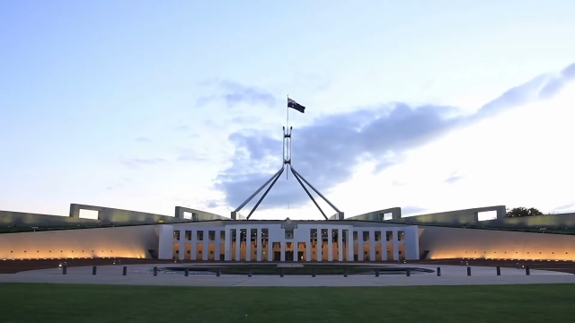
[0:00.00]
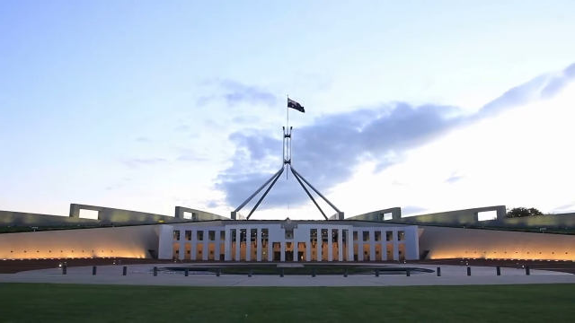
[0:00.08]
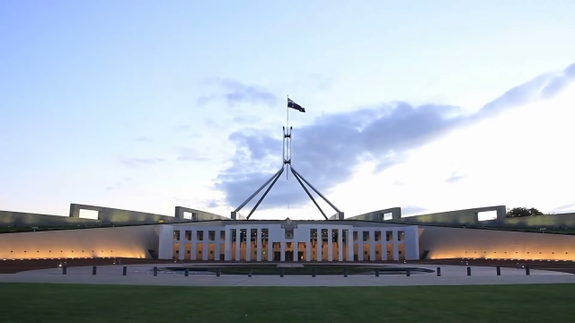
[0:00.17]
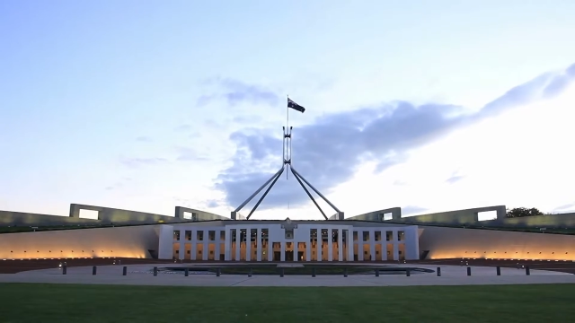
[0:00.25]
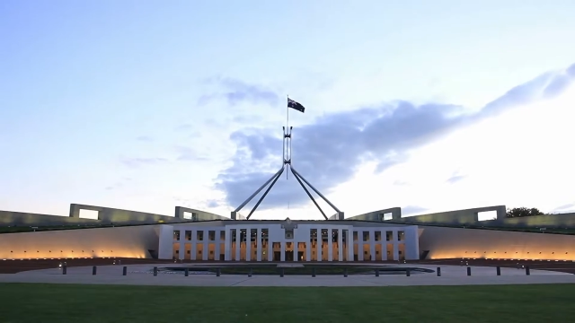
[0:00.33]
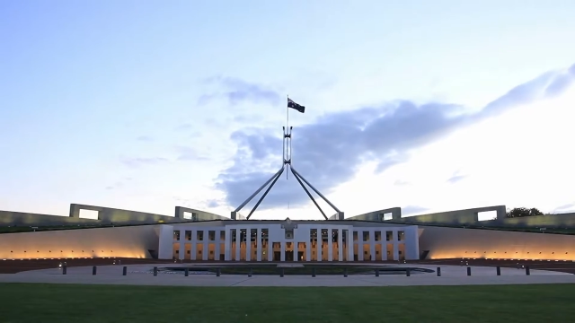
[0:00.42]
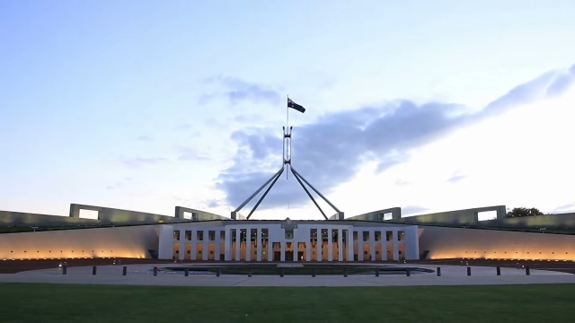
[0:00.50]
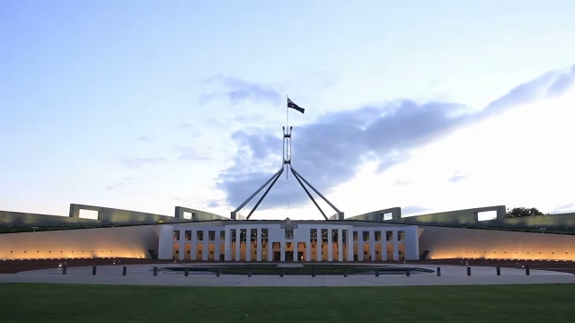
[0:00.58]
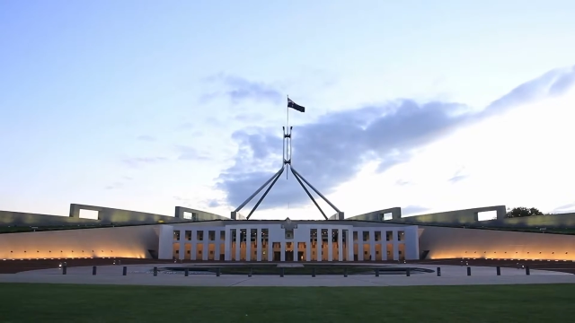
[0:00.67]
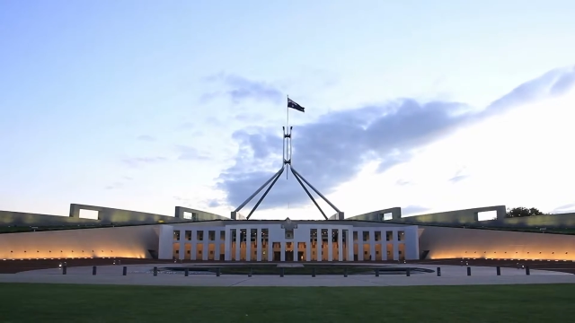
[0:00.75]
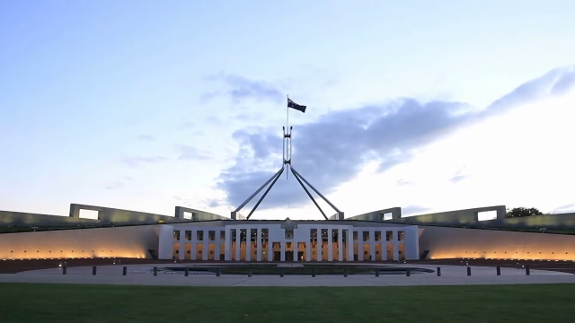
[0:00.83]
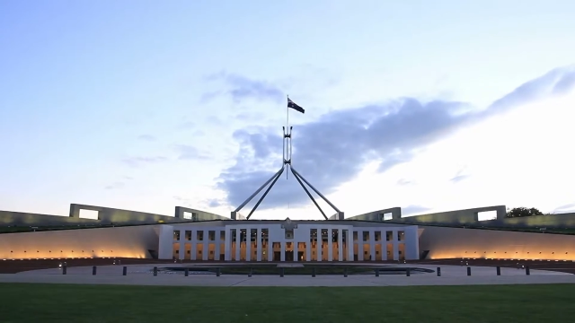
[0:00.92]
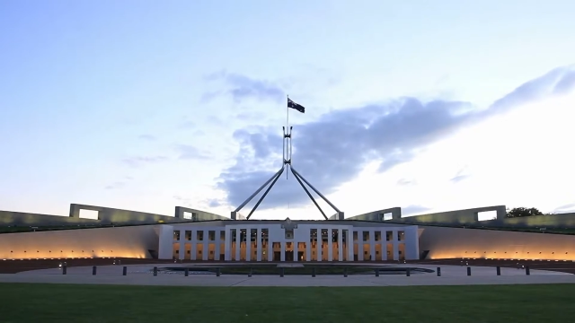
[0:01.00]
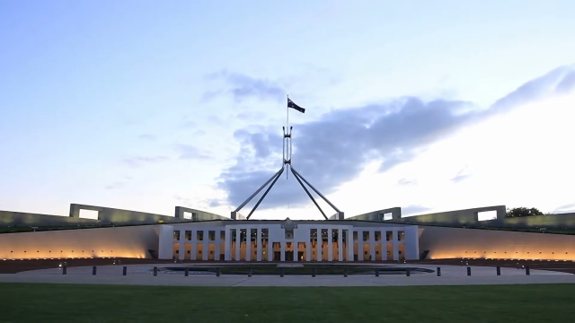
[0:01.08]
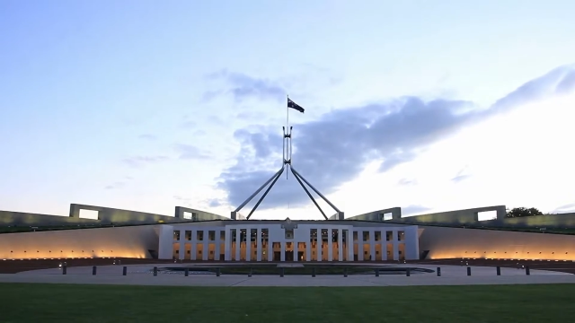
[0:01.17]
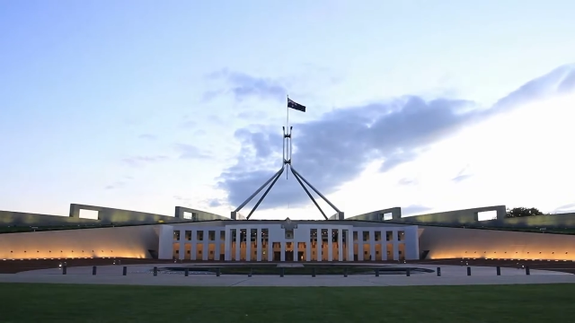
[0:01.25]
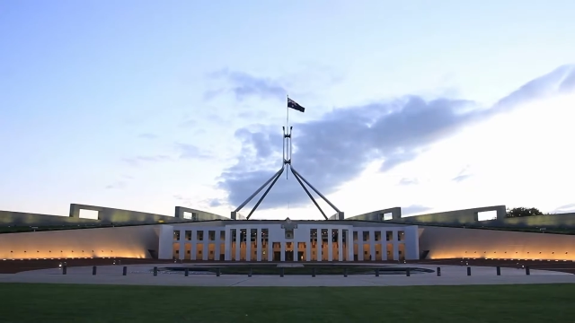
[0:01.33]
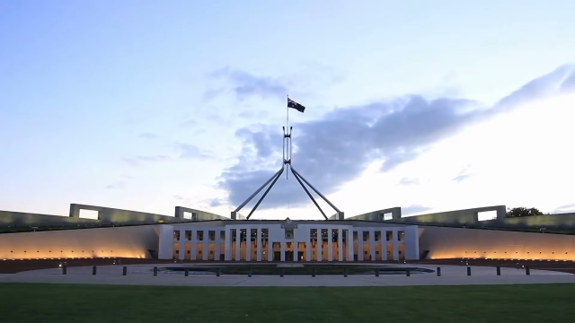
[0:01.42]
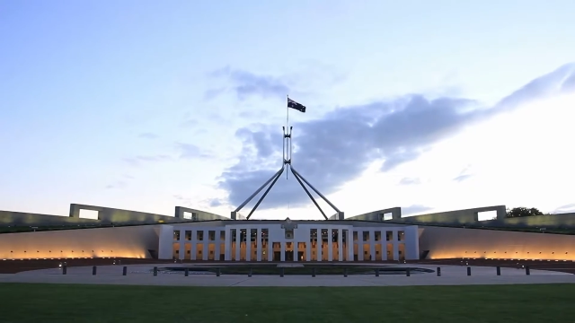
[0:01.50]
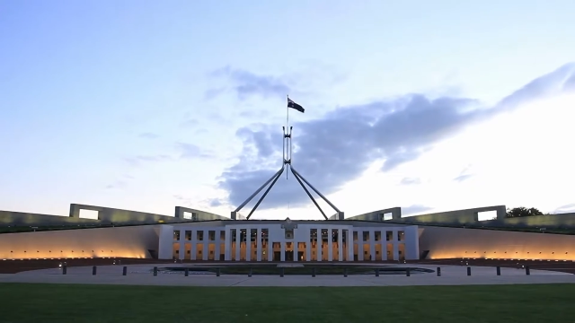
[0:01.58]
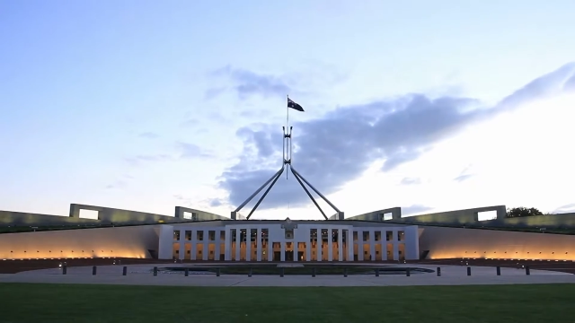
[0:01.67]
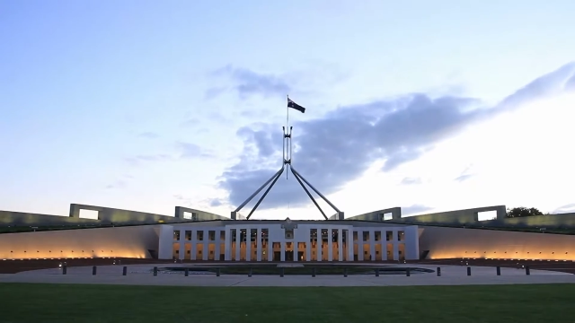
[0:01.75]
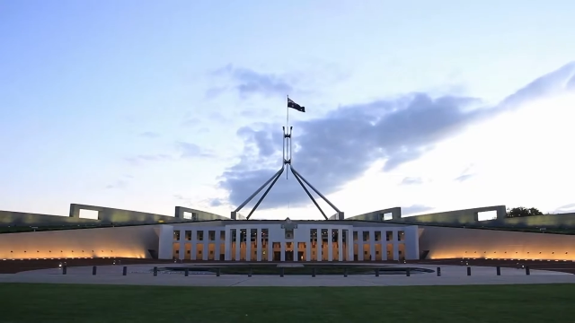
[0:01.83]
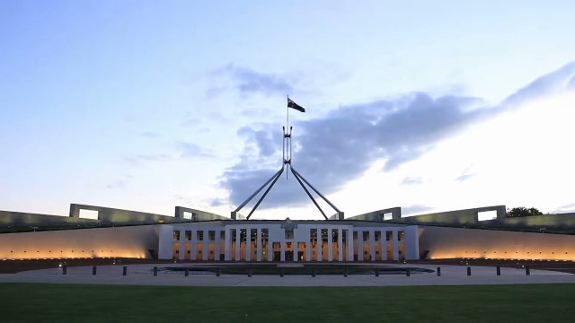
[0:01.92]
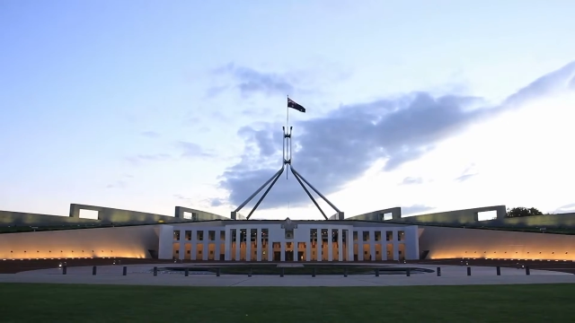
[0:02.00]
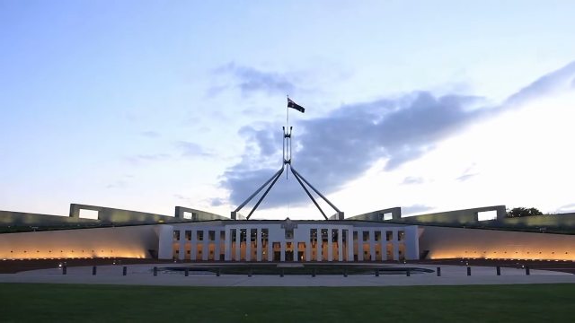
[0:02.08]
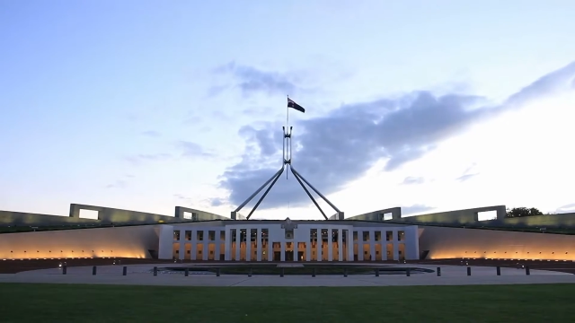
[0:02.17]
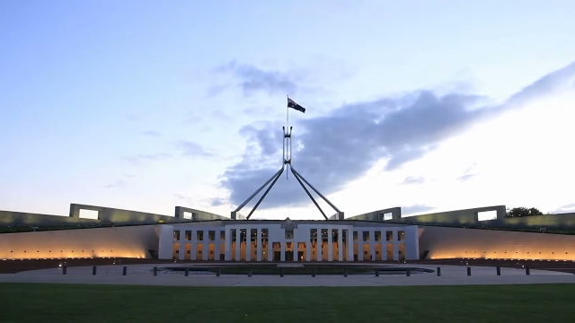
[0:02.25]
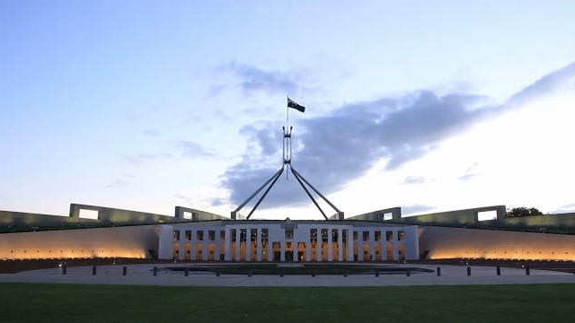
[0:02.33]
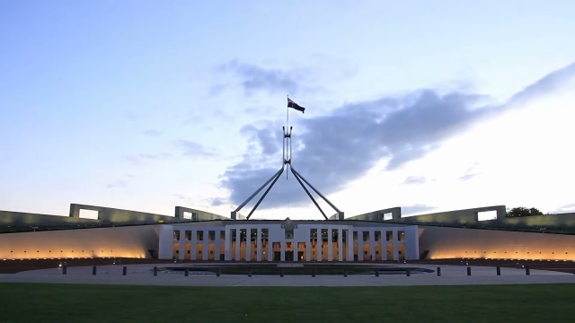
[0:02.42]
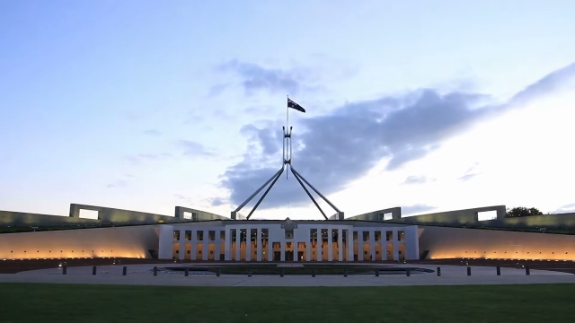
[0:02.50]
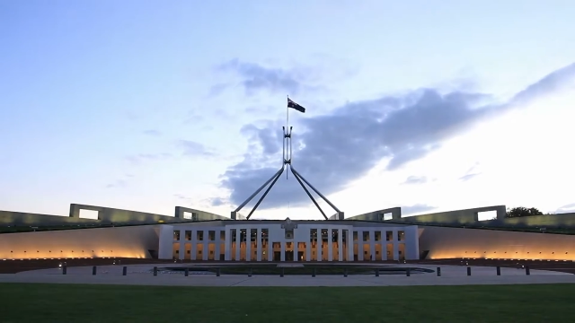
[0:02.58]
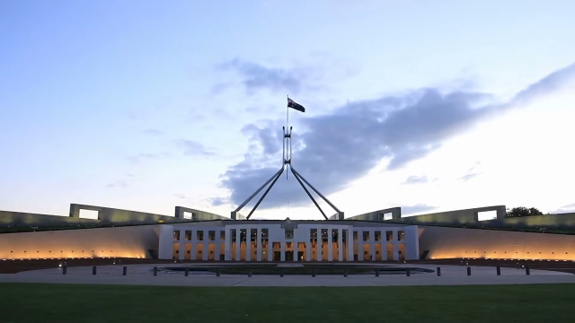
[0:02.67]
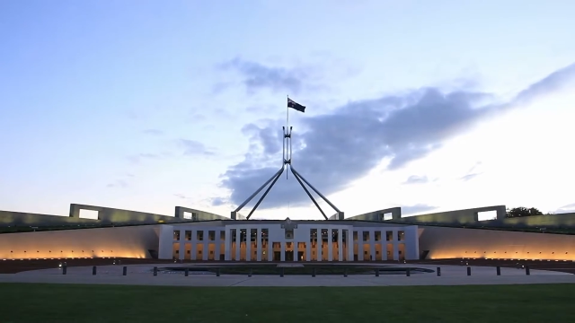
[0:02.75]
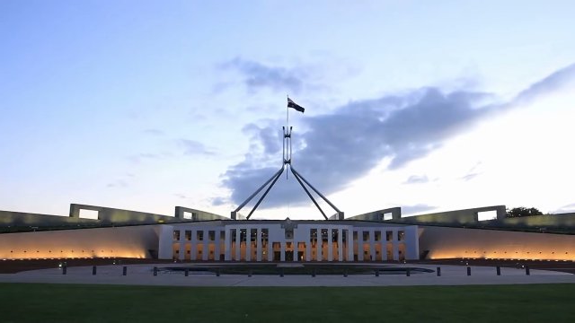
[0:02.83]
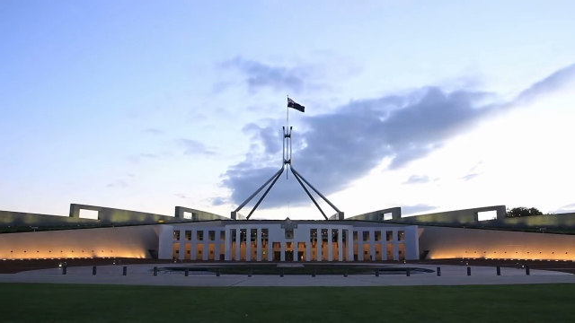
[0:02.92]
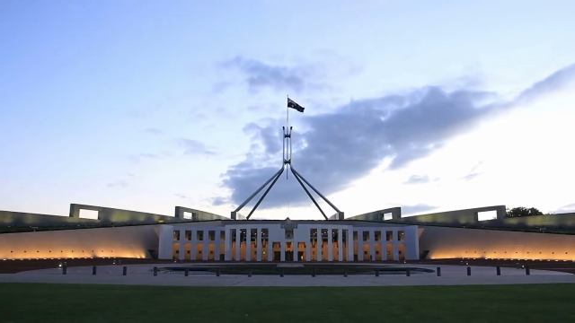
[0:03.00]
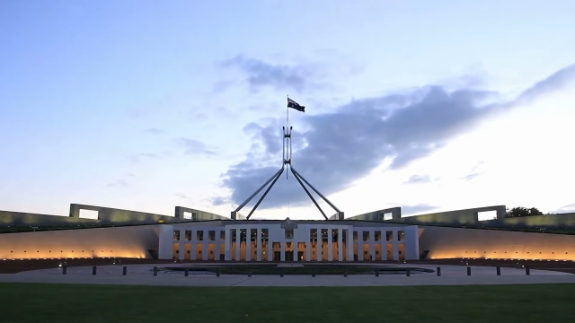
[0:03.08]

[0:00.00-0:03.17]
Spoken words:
No face is visible, so there are no lips to read.